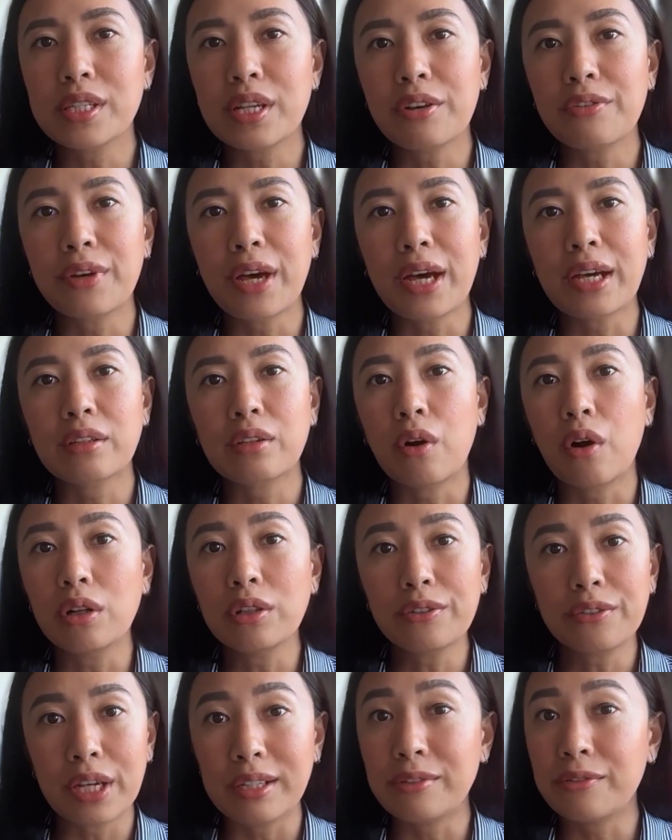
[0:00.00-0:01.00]
affect all
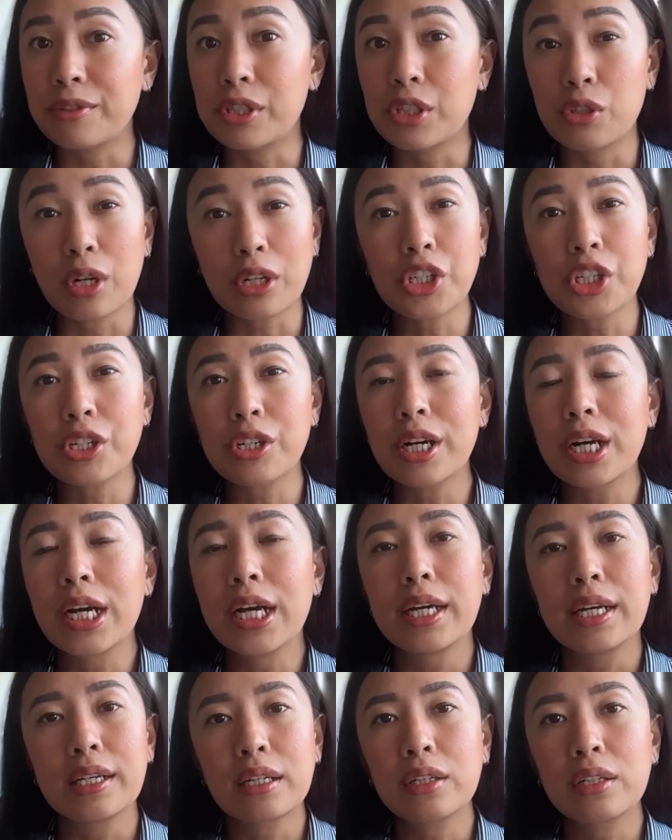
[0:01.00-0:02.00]
of the infrastructure,
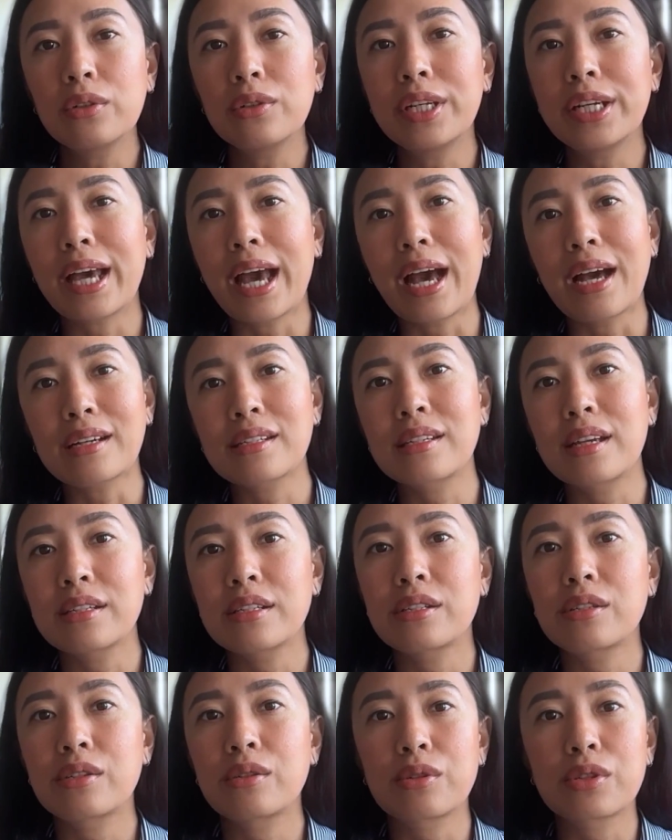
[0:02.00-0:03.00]
including access
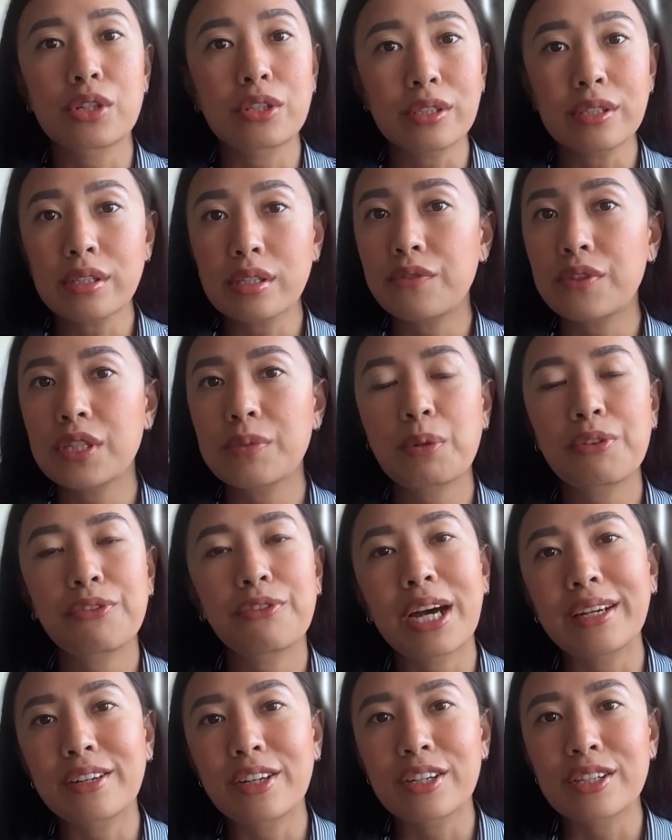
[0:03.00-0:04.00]
to certain service
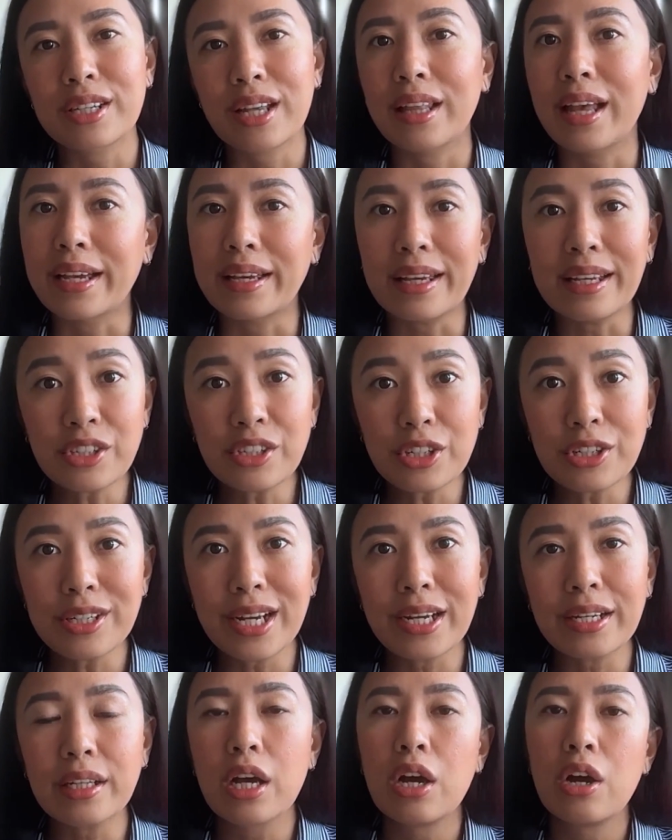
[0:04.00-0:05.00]
providers like
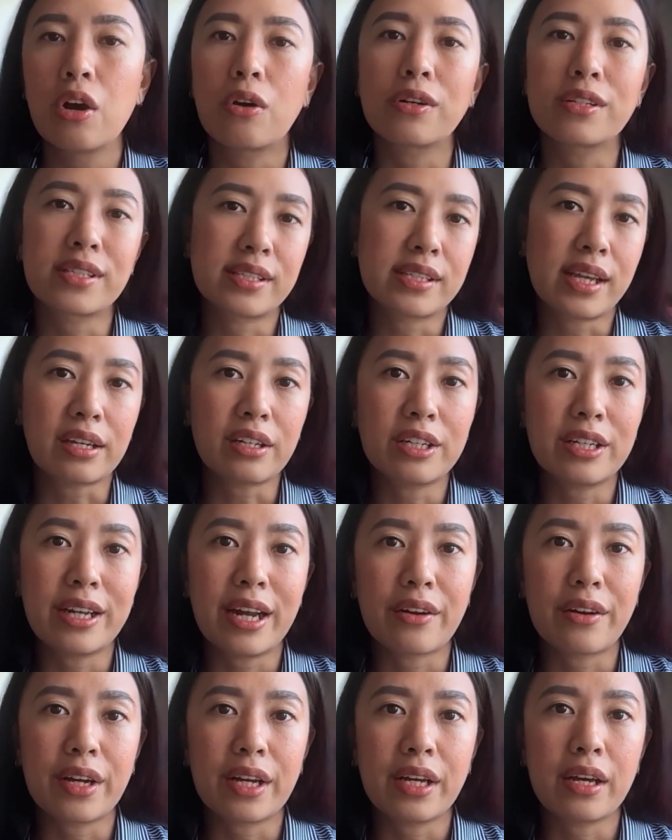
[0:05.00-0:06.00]
internet or
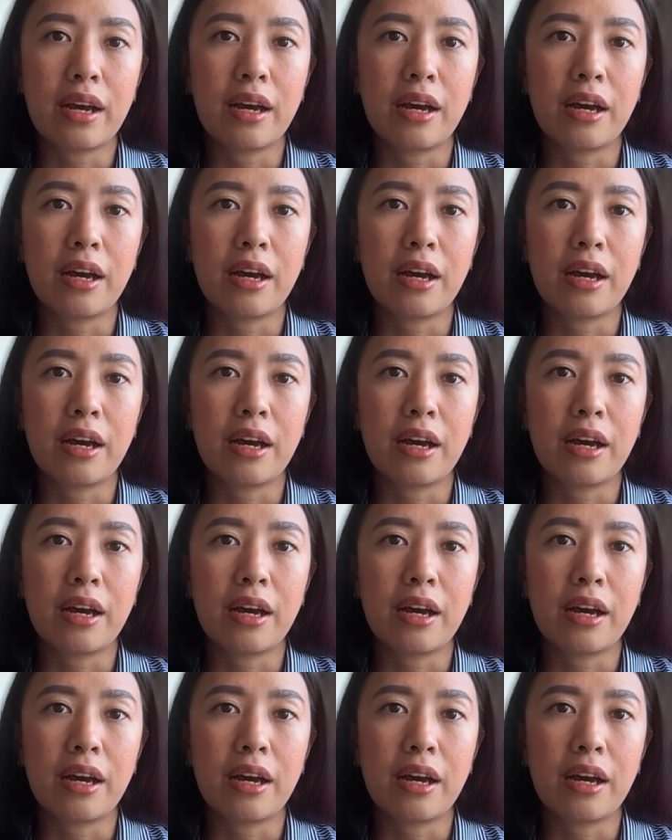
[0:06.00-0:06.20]
secondary